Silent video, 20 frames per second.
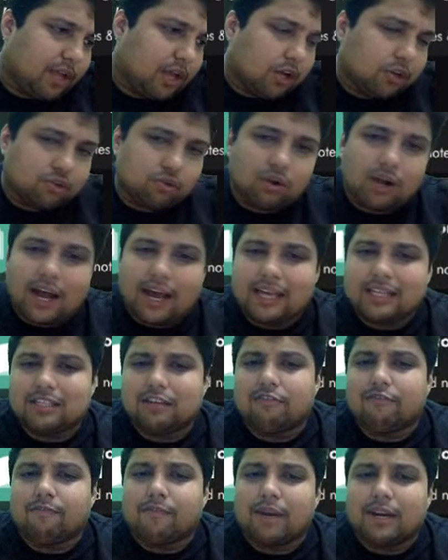So guys,
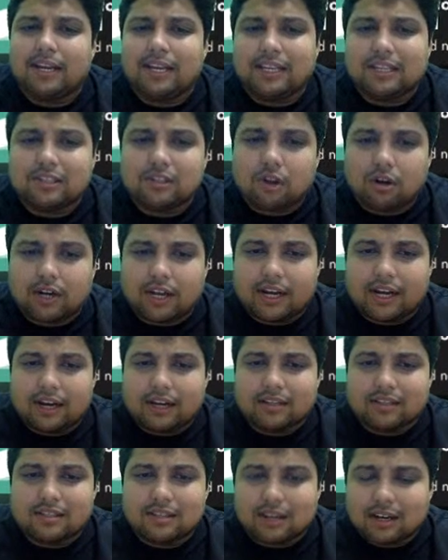if money is not a
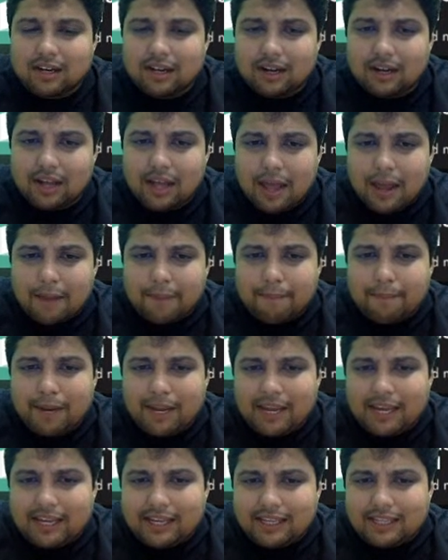concern,
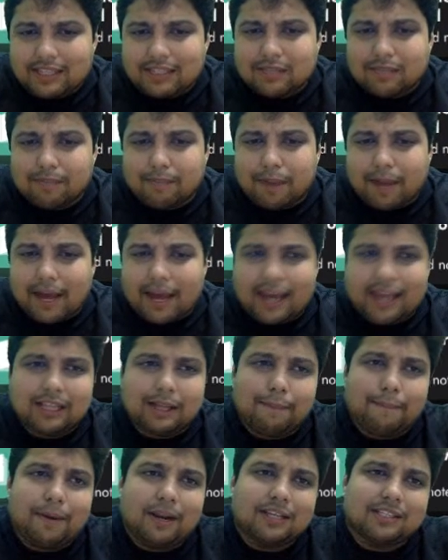please buy the
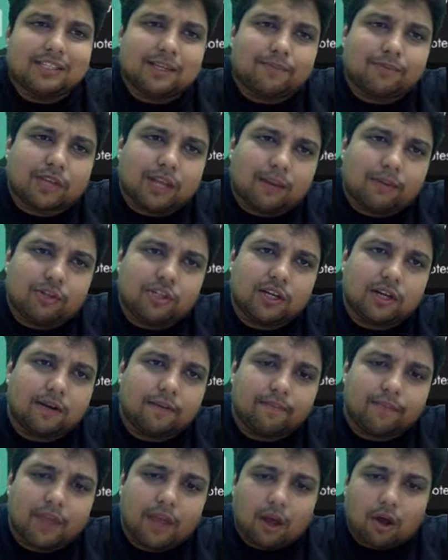Plus subscription
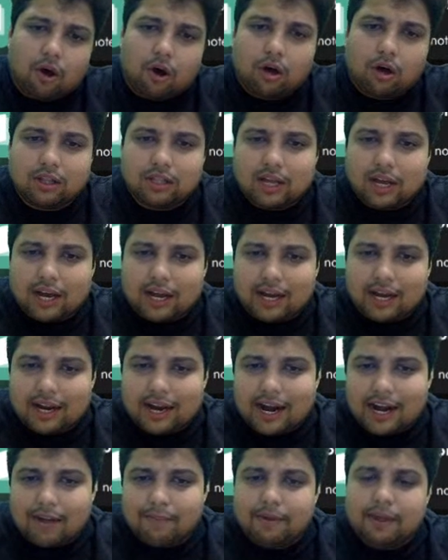on the
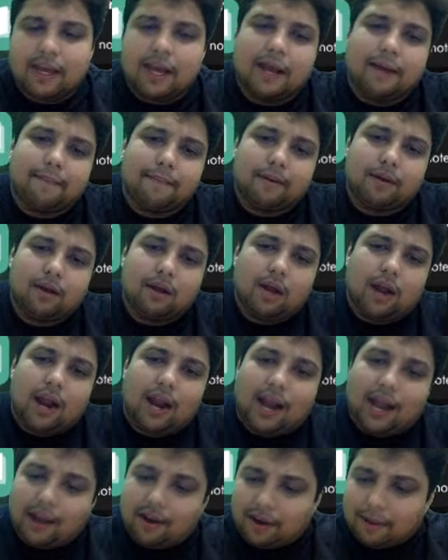Unacademy app.
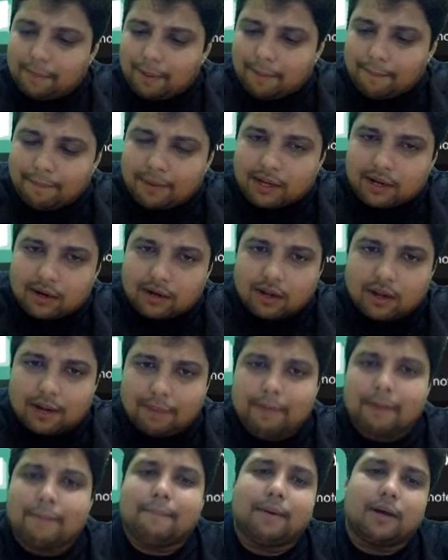And
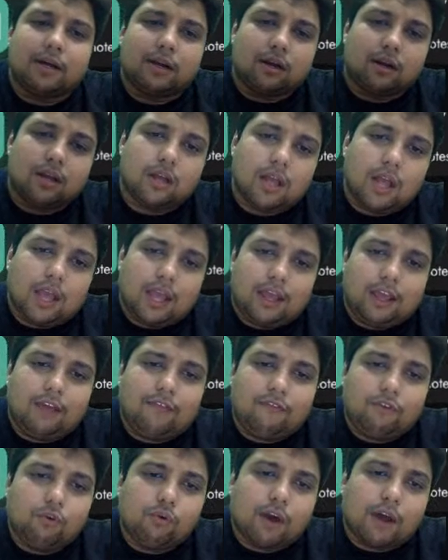remember, if you